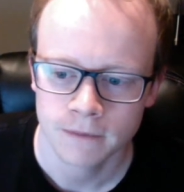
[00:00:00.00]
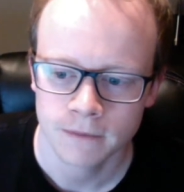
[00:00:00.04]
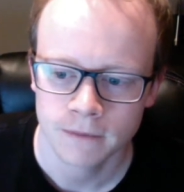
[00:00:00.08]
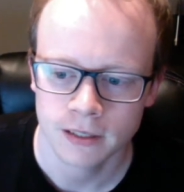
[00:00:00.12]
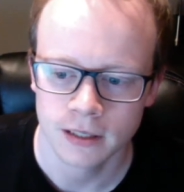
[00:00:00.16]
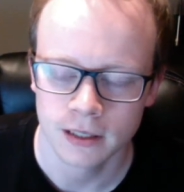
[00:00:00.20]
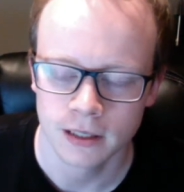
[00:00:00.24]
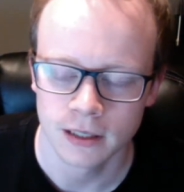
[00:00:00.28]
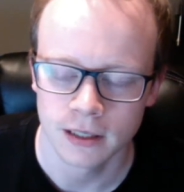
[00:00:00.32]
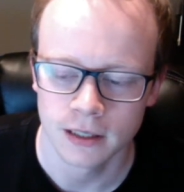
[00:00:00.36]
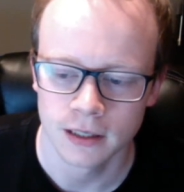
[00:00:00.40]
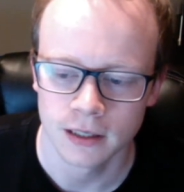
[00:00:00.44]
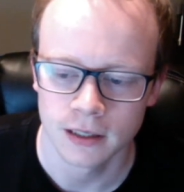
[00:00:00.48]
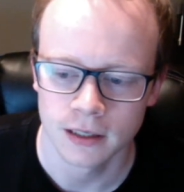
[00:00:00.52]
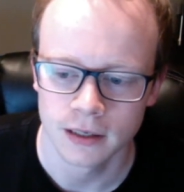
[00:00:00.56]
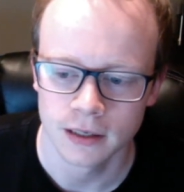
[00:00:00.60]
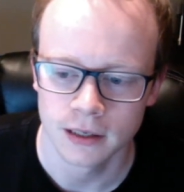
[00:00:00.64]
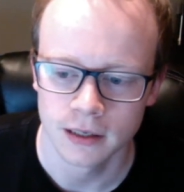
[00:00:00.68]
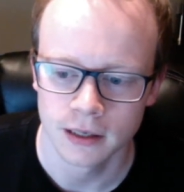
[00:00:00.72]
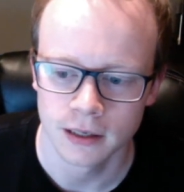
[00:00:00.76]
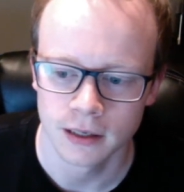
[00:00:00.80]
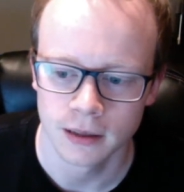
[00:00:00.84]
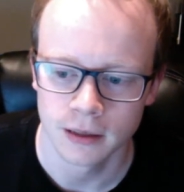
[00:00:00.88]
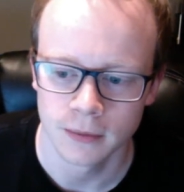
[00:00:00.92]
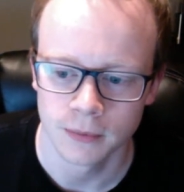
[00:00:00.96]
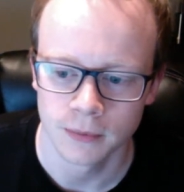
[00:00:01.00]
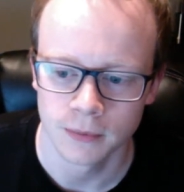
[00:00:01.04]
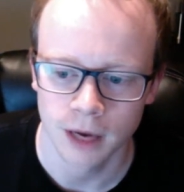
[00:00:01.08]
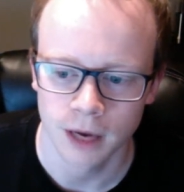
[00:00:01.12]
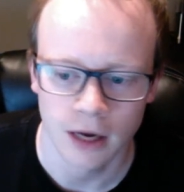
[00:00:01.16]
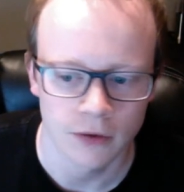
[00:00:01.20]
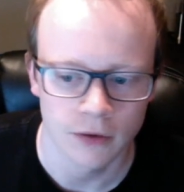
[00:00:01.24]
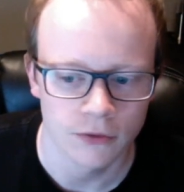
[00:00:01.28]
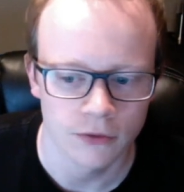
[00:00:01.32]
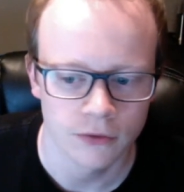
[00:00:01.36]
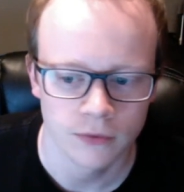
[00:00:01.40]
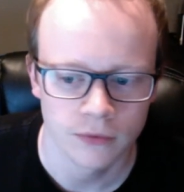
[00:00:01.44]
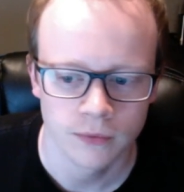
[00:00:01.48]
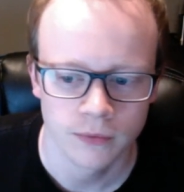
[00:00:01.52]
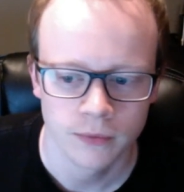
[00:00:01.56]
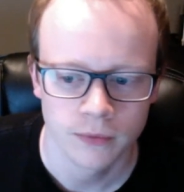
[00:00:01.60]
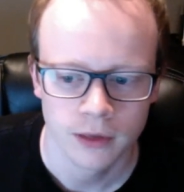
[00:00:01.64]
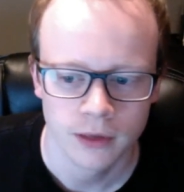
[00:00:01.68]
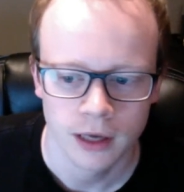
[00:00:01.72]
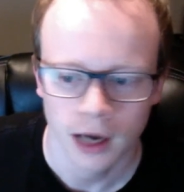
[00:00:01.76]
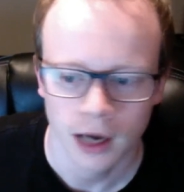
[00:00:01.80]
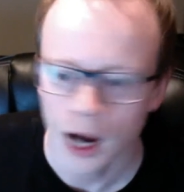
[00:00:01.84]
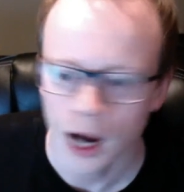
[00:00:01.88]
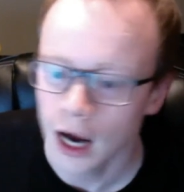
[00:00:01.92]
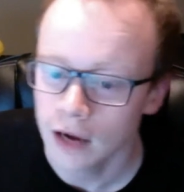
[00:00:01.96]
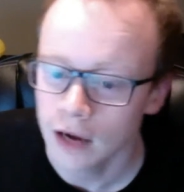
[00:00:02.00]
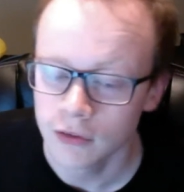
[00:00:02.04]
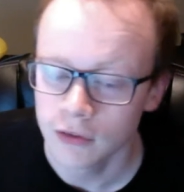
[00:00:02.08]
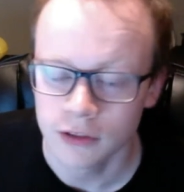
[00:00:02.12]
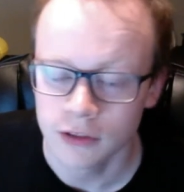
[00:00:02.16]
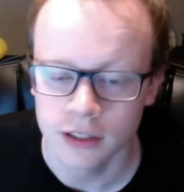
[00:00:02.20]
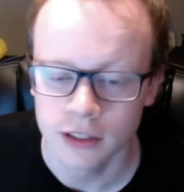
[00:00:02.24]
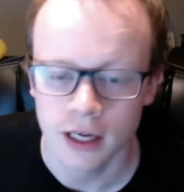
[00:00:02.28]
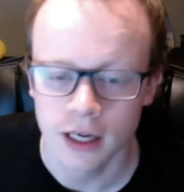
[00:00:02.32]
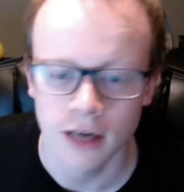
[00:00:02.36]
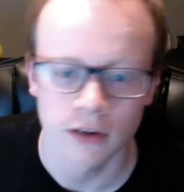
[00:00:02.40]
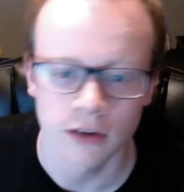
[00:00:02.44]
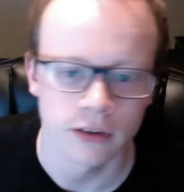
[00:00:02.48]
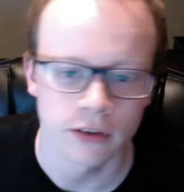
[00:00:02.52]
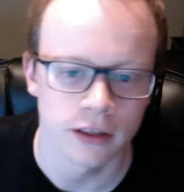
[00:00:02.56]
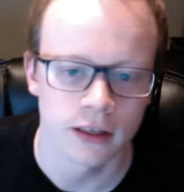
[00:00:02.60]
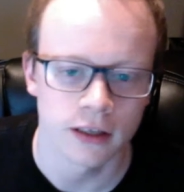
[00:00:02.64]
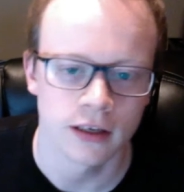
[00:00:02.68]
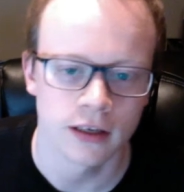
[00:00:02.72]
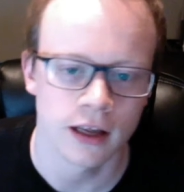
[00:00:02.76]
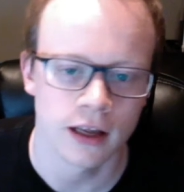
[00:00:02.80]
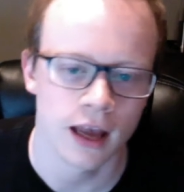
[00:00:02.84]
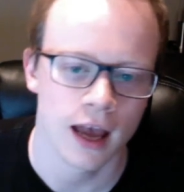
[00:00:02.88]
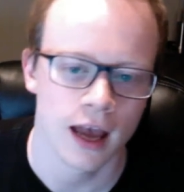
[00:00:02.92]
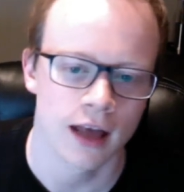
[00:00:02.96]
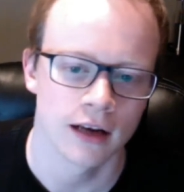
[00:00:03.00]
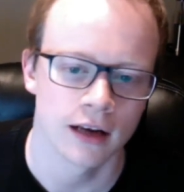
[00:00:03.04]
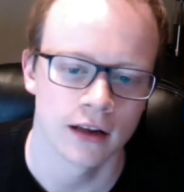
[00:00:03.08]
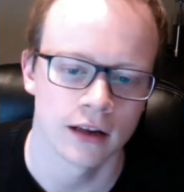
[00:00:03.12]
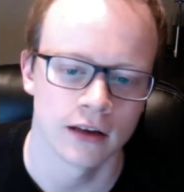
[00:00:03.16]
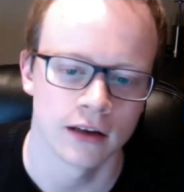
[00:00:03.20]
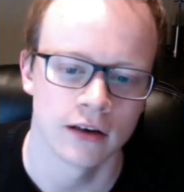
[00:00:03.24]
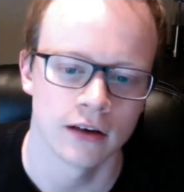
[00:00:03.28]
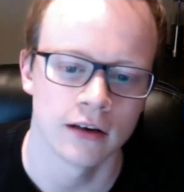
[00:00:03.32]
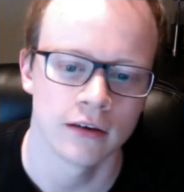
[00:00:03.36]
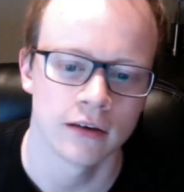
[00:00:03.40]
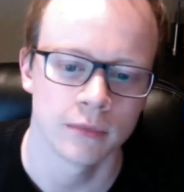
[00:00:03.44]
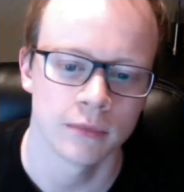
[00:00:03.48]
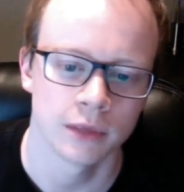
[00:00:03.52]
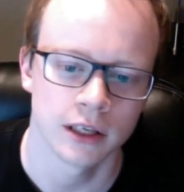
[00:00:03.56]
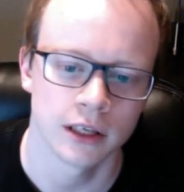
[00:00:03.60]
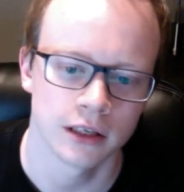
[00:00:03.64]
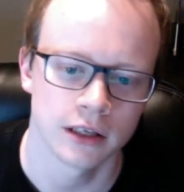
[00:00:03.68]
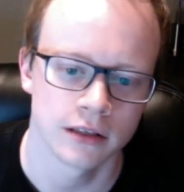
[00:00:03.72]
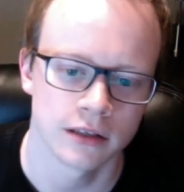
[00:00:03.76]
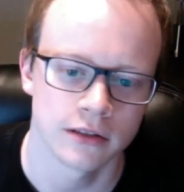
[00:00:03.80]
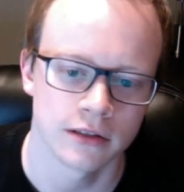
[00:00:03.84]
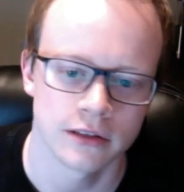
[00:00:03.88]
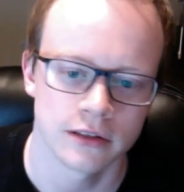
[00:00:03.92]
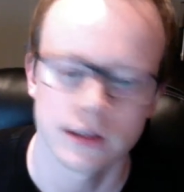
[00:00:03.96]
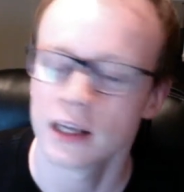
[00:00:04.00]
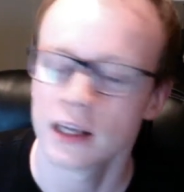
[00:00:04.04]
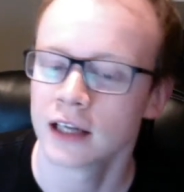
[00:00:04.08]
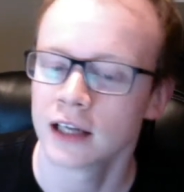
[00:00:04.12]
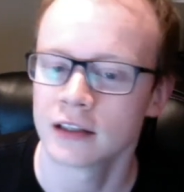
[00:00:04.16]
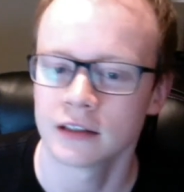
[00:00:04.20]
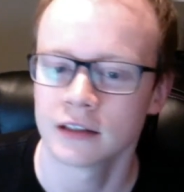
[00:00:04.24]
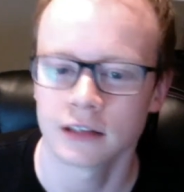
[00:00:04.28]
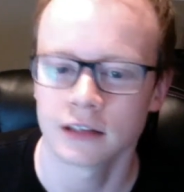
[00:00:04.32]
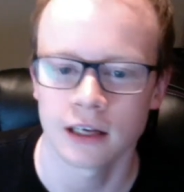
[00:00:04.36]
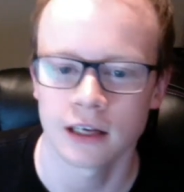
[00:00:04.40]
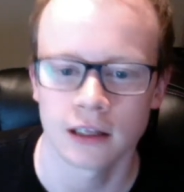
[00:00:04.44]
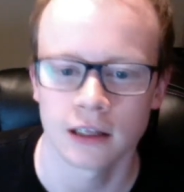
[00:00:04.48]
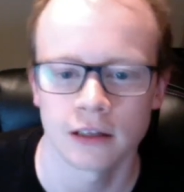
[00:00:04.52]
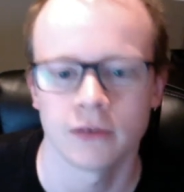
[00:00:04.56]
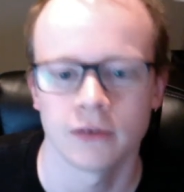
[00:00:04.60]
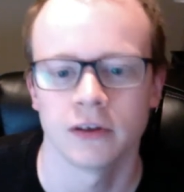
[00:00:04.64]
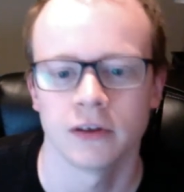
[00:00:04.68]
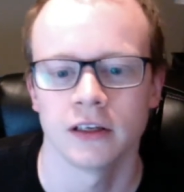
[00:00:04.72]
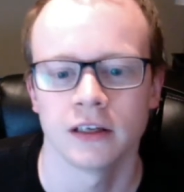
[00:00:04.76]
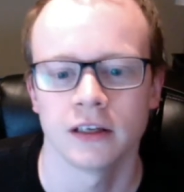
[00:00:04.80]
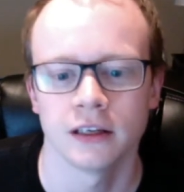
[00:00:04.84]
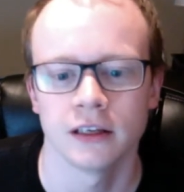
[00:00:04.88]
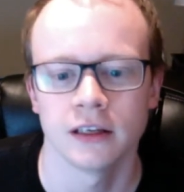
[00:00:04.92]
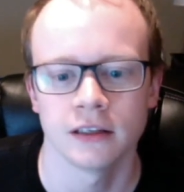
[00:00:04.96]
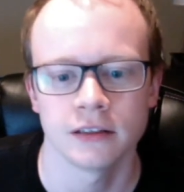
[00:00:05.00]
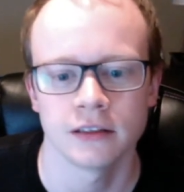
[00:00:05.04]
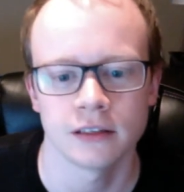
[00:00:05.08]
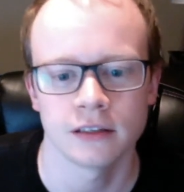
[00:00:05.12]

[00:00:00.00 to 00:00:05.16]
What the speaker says: and I've entitled it Ad Hunter because that's exactly what it does.